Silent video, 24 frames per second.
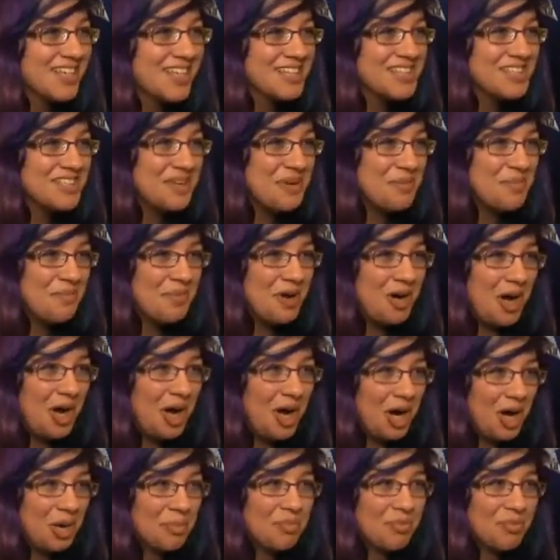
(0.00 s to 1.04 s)
like some
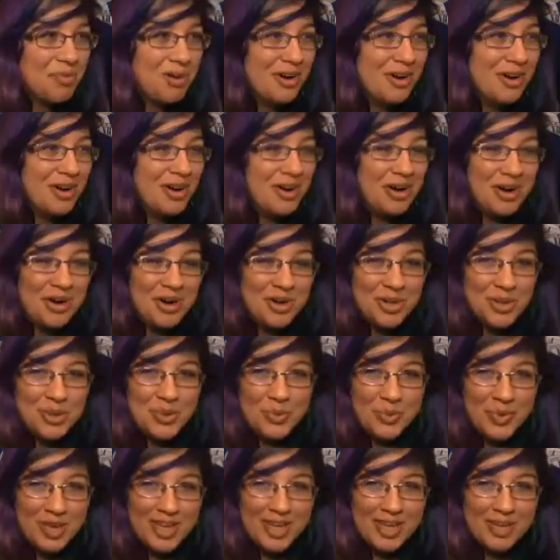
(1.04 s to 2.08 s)
opera
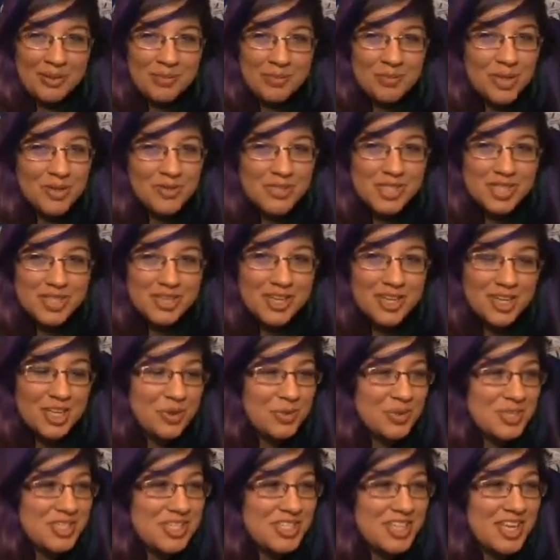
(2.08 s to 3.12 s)
Halloween music that
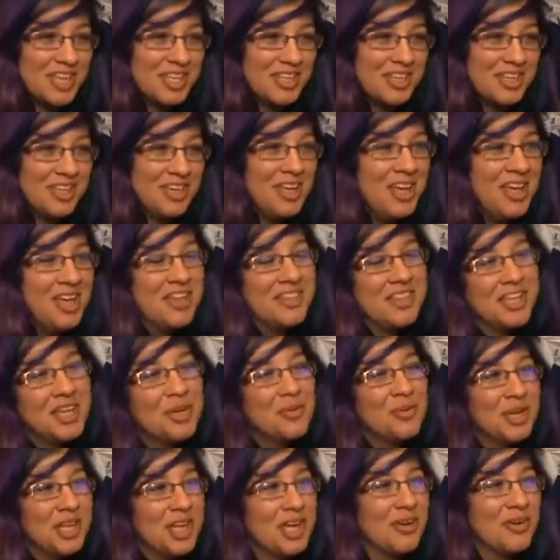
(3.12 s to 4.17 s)
you would see that
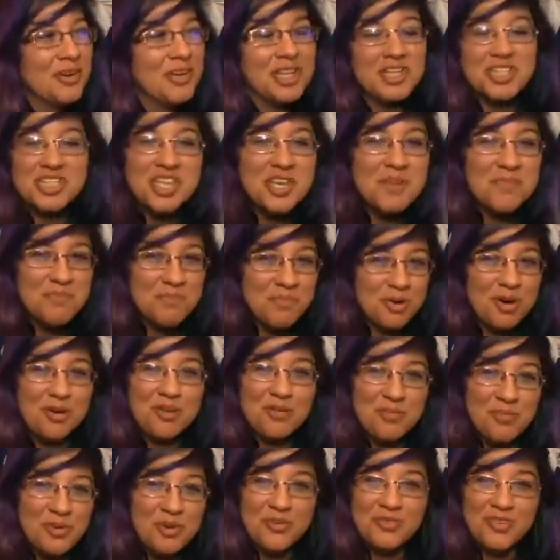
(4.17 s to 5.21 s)
you would hear in a Tim
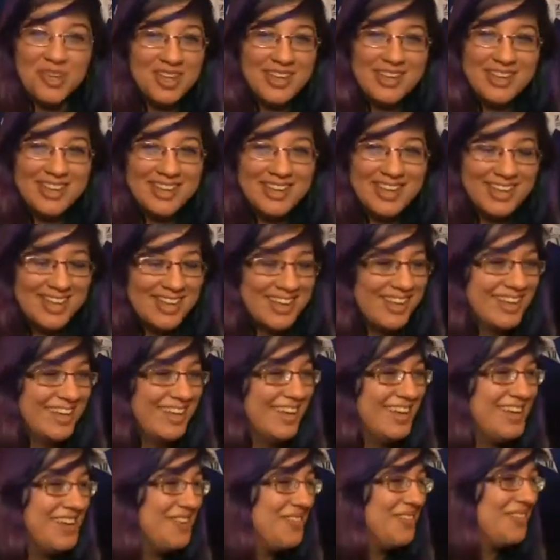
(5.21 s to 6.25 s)
Burton movie.
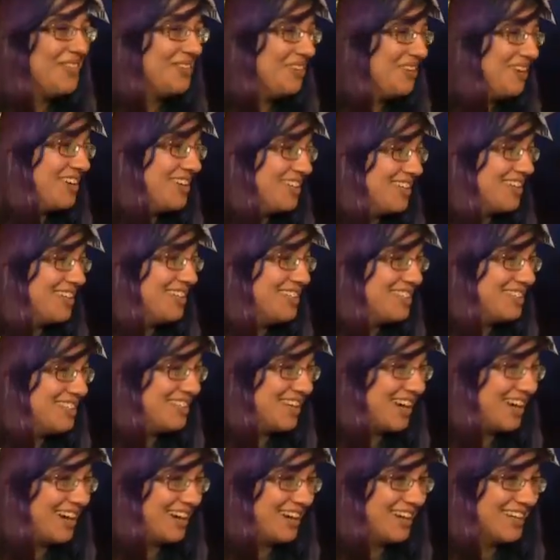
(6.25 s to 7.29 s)
It really
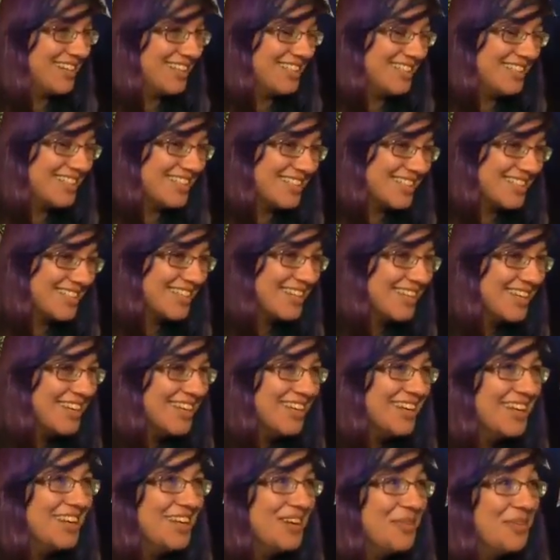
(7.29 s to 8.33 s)
does.
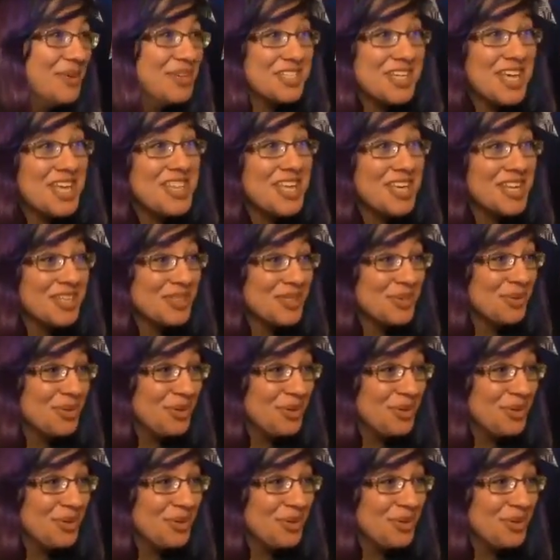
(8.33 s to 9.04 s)
Which I think is